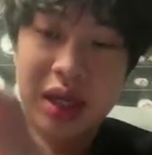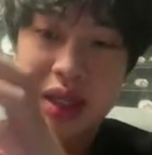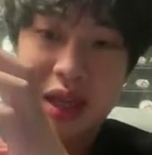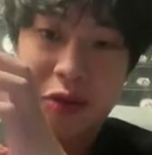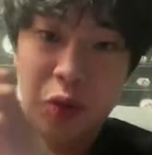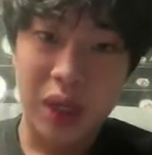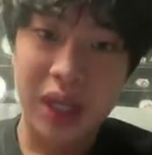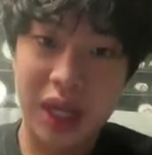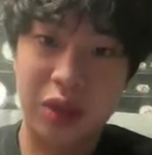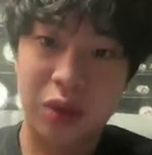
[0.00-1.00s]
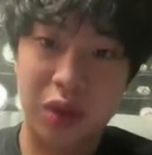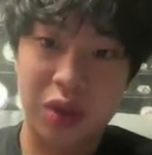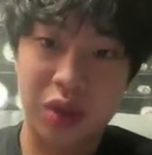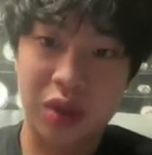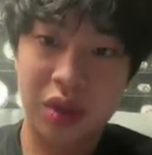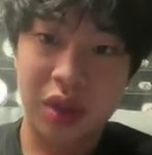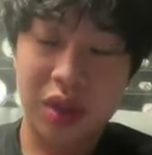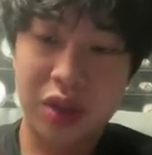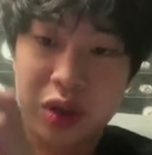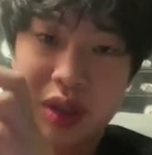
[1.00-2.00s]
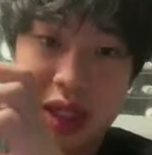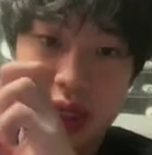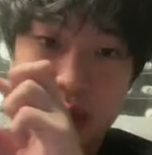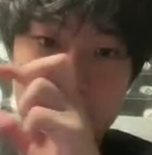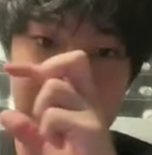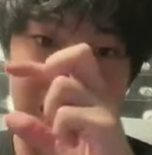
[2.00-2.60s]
They have one headquarter, so they can only